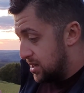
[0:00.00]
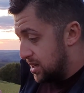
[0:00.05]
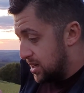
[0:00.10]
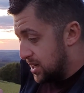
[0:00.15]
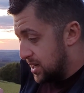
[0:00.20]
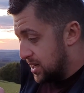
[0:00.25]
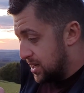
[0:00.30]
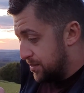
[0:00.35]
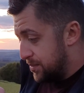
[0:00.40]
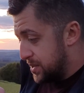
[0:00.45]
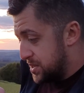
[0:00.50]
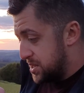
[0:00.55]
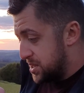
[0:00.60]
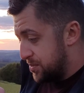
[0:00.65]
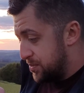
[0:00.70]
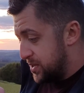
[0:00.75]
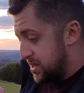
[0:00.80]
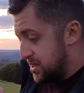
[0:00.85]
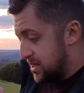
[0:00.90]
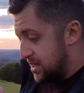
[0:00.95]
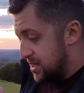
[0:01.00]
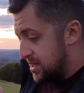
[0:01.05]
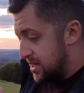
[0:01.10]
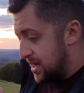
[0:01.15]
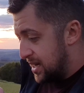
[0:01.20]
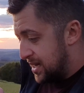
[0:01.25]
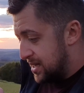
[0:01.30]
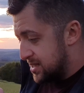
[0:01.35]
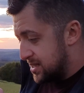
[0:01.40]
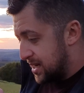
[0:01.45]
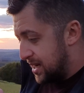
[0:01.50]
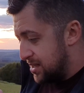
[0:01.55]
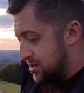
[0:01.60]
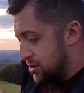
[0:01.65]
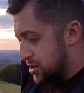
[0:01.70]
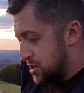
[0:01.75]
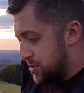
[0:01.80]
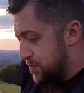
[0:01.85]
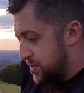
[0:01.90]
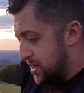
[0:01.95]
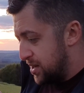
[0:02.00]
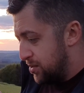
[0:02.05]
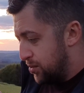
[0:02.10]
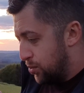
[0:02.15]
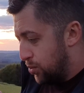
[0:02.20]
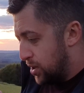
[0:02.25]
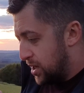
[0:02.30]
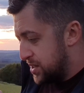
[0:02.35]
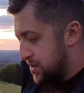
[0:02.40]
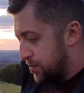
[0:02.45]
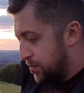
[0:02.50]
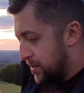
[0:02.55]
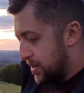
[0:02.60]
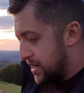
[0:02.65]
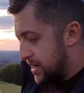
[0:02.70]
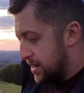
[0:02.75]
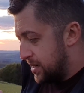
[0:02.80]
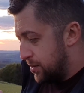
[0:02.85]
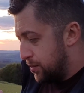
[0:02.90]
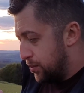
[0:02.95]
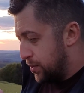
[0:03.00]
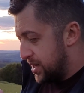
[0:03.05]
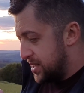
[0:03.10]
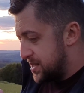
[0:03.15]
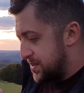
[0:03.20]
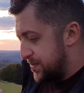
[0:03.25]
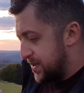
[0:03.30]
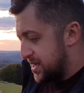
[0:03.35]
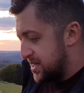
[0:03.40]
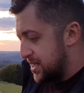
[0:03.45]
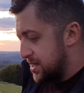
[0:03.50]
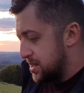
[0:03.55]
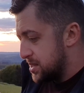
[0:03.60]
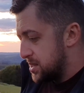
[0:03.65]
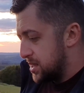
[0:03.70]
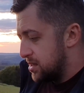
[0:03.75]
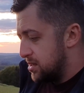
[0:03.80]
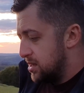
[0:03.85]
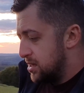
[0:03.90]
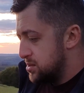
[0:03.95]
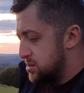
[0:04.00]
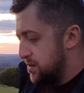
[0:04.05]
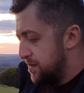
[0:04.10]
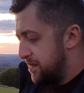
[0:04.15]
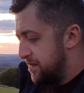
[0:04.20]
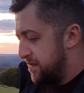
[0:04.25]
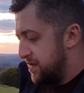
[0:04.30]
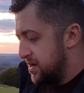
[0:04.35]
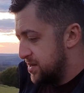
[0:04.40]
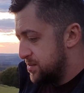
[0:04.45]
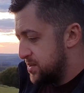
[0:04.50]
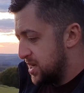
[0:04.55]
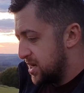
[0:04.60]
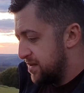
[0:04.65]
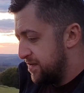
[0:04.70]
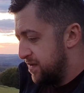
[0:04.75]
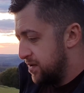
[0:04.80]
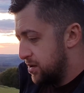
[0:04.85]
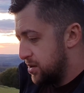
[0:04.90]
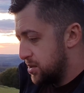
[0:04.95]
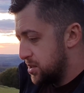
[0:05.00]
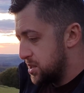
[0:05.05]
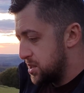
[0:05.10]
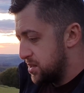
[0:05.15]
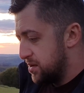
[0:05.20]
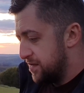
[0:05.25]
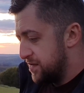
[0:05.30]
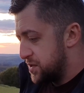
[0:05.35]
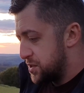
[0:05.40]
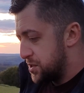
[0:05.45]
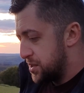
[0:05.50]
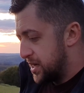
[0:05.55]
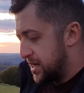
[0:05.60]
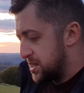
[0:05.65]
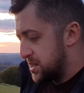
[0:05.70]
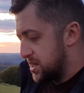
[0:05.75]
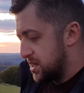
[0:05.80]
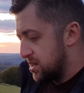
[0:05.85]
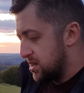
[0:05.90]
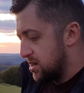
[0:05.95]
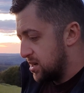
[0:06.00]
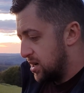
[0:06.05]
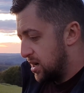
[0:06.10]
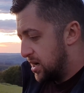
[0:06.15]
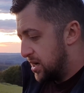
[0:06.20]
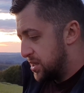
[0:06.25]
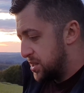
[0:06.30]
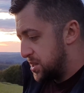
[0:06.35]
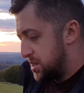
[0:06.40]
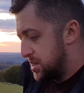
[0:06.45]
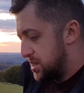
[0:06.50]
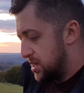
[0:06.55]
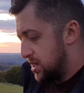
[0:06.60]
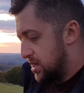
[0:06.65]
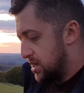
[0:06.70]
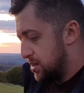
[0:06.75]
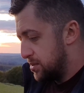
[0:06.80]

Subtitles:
Mr. Bean88, can you explain what, where, and when spectators are allowed to take photos of tracks and cars?